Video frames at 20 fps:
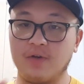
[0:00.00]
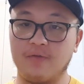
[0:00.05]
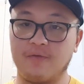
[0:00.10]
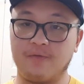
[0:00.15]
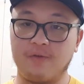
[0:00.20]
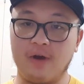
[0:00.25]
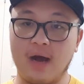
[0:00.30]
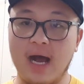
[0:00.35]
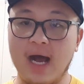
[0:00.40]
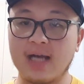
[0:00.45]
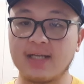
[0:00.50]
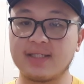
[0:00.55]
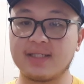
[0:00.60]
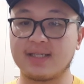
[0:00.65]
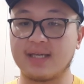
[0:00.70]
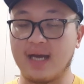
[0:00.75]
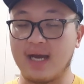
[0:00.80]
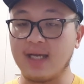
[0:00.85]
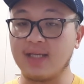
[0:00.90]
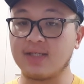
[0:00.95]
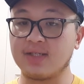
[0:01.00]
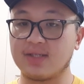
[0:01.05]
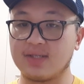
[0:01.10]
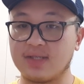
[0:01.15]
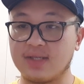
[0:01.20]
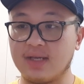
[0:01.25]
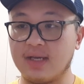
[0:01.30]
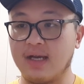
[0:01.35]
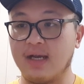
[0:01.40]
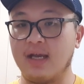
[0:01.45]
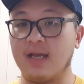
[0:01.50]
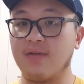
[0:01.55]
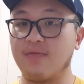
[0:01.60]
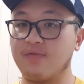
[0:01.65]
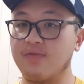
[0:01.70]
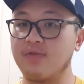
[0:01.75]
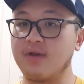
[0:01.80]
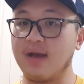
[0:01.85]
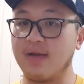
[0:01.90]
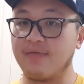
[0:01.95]
for us guides,
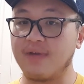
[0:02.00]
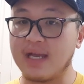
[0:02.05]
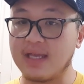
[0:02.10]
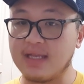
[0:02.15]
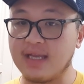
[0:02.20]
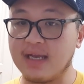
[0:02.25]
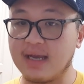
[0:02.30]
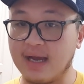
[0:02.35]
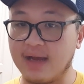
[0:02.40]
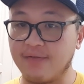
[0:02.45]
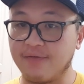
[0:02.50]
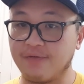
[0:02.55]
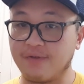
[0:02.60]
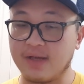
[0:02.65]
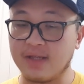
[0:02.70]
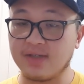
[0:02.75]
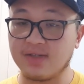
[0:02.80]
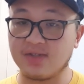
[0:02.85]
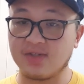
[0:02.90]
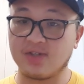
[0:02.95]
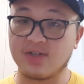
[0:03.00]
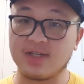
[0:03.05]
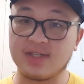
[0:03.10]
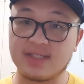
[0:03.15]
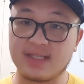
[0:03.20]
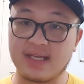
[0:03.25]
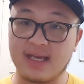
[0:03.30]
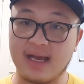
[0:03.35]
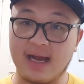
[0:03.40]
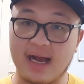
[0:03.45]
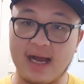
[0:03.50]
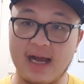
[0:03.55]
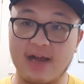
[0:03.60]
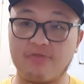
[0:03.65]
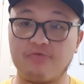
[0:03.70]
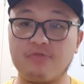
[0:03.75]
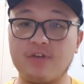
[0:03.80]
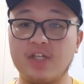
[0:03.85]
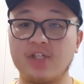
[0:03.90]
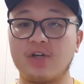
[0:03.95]
if you have any guide friends, just say hi,
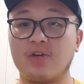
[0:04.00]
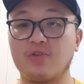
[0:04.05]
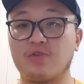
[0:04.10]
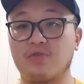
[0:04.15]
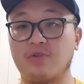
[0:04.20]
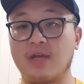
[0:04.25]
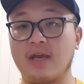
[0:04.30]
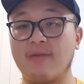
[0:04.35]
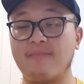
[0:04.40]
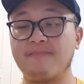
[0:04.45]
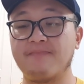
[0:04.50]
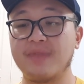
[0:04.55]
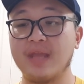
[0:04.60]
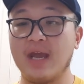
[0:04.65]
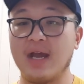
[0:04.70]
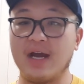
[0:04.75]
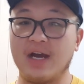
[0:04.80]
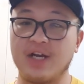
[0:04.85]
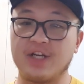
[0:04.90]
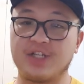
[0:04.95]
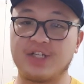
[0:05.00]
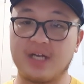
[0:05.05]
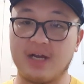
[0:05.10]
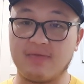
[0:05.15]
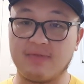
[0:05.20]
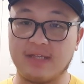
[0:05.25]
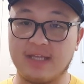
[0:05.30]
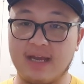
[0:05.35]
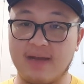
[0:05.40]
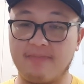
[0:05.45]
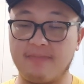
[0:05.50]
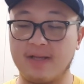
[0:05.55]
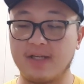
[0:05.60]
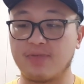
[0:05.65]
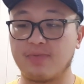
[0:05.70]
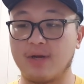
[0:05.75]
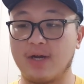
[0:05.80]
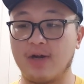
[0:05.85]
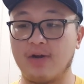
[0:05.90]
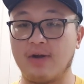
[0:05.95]
reach out to them, share with them
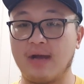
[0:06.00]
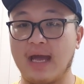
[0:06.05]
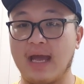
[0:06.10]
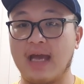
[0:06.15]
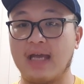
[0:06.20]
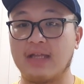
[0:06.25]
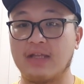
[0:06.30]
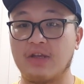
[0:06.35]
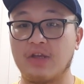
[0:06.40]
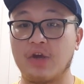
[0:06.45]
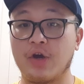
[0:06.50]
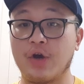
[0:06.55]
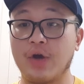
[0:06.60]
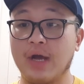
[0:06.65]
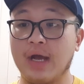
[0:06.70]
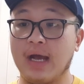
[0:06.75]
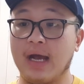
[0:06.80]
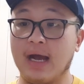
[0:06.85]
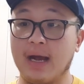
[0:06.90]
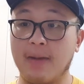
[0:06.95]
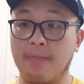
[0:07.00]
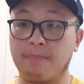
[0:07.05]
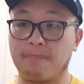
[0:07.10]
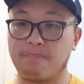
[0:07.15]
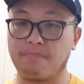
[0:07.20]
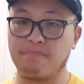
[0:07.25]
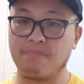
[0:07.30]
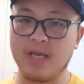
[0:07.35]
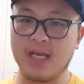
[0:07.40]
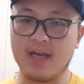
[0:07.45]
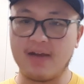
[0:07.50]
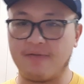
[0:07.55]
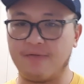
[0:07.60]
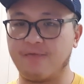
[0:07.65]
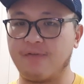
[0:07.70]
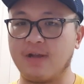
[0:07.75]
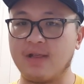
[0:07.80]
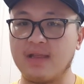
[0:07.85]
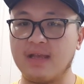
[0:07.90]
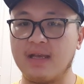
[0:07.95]
as well, and you know, be a
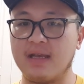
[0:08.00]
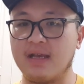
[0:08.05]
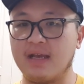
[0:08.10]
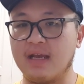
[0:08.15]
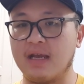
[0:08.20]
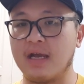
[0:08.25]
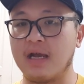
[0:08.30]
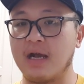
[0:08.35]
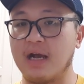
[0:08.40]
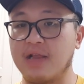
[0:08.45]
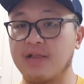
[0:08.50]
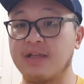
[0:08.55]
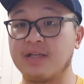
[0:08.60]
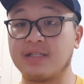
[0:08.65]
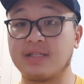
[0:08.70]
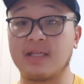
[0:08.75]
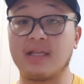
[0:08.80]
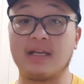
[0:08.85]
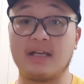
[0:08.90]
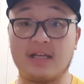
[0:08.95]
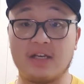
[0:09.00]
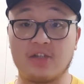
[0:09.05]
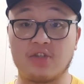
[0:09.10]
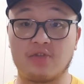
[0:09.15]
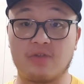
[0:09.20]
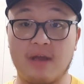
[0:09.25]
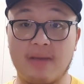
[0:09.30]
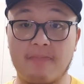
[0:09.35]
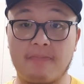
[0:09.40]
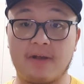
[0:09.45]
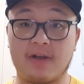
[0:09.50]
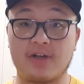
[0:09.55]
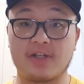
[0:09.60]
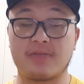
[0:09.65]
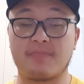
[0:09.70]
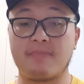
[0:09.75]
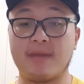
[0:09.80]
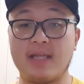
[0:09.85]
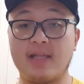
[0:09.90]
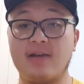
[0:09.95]
friendly listening ear to them,
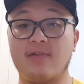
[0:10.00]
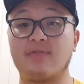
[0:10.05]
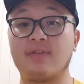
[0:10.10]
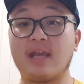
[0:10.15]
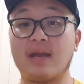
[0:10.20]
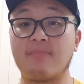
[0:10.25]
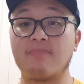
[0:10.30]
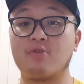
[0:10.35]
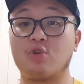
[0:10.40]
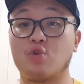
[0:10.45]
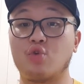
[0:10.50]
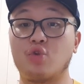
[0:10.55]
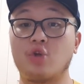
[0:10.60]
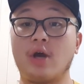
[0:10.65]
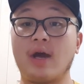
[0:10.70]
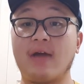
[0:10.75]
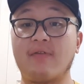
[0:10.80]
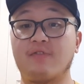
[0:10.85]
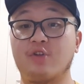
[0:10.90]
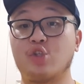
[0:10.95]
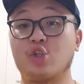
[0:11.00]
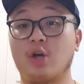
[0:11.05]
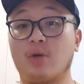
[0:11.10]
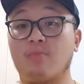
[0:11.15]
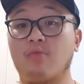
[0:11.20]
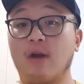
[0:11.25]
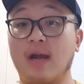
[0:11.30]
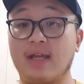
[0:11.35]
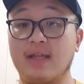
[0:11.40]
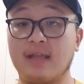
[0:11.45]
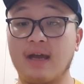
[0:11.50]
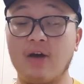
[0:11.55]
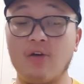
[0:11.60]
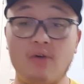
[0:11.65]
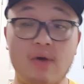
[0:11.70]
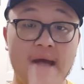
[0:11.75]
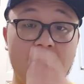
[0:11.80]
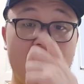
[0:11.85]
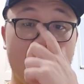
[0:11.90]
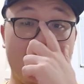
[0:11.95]
because many of them do not have a job right
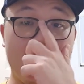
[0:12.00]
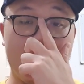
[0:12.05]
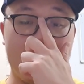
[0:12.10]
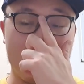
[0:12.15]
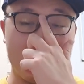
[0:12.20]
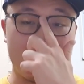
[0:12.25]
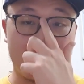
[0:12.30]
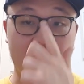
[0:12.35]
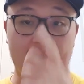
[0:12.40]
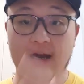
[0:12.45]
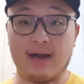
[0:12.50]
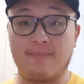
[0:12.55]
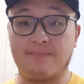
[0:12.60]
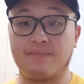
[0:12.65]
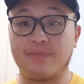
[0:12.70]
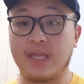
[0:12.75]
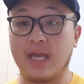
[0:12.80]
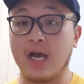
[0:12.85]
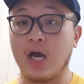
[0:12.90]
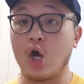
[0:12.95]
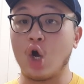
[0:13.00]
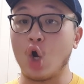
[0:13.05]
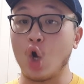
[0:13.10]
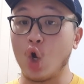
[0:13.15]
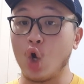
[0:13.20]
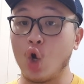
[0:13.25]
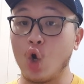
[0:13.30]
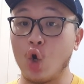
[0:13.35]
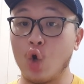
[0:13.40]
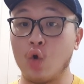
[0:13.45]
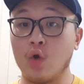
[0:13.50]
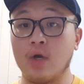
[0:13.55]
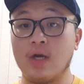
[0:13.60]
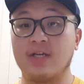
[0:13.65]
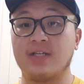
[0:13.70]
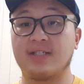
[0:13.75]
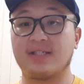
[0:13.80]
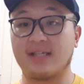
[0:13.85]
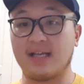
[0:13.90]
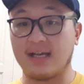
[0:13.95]
now, and they are all
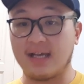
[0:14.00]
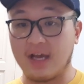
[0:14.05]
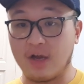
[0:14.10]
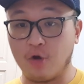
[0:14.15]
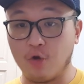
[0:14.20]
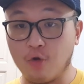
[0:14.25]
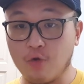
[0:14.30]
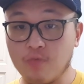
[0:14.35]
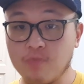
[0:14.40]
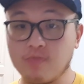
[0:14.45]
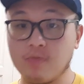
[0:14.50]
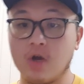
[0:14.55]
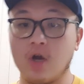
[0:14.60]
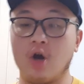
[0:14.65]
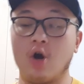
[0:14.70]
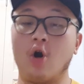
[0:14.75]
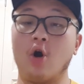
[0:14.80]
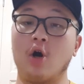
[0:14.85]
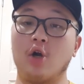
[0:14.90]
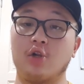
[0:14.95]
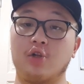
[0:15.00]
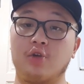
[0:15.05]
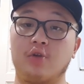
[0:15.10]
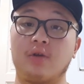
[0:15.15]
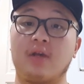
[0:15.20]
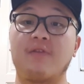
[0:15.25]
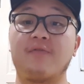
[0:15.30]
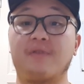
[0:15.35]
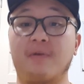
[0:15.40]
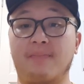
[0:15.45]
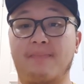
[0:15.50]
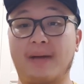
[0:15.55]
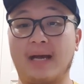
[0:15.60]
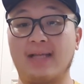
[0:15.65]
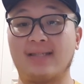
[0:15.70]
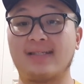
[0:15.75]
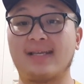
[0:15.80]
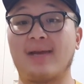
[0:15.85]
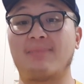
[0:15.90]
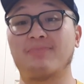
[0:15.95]
stuck at home or looking for
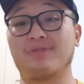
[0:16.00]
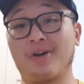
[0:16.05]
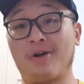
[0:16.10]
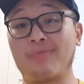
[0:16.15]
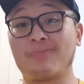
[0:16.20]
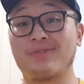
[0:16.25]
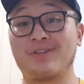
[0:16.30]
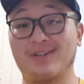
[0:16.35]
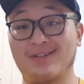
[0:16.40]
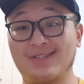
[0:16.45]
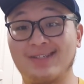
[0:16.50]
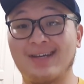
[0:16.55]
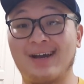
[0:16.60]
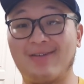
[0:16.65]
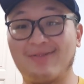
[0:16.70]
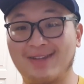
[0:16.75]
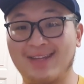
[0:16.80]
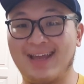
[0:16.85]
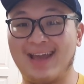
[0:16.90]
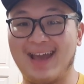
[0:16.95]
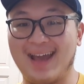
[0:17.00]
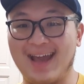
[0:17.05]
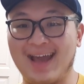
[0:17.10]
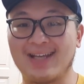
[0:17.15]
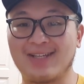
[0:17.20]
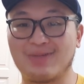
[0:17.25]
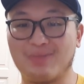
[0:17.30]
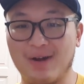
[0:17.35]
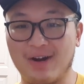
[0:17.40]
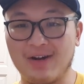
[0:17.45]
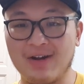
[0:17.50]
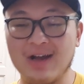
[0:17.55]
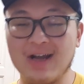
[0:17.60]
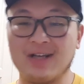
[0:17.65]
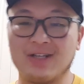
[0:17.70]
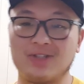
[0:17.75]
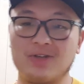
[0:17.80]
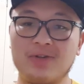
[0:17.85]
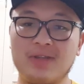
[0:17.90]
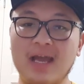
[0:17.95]
part-time options out there as well.
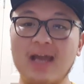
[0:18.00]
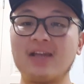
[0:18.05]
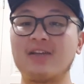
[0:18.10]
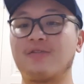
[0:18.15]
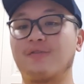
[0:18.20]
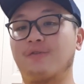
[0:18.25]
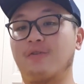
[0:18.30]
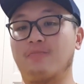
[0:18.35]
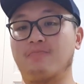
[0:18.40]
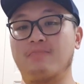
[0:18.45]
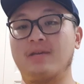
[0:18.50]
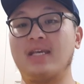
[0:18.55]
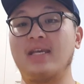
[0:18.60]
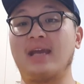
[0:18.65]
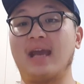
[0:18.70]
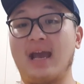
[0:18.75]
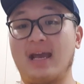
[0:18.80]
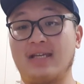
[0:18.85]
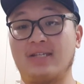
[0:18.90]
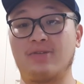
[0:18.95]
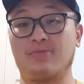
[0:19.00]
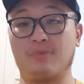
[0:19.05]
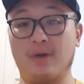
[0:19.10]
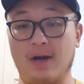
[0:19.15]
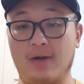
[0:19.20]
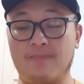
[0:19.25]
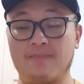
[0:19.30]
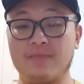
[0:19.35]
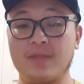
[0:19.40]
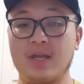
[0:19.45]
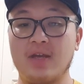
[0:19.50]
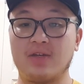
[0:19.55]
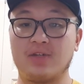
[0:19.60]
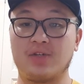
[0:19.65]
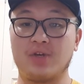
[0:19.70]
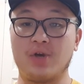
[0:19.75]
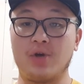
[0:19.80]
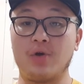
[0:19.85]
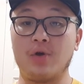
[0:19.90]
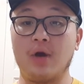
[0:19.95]
So that is for me as well.
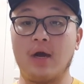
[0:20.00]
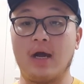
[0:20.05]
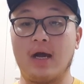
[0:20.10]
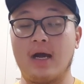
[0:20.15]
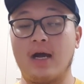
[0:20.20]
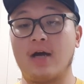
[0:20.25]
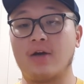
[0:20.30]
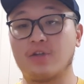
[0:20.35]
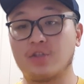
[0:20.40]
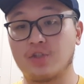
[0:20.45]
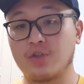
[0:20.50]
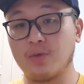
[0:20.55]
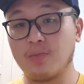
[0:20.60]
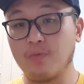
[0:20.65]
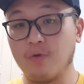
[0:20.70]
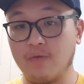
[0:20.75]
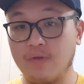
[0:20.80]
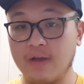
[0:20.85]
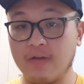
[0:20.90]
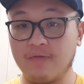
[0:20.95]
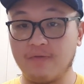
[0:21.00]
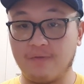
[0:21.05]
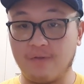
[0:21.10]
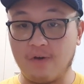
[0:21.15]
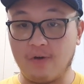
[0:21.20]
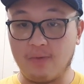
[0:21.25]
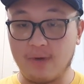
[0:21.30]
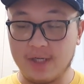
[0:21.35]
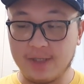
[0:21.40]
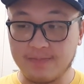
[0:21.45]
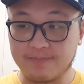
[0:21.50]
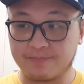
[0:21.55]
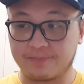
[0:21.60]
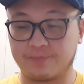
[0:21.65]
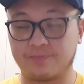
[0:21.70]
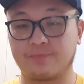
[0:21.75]
So moving forward,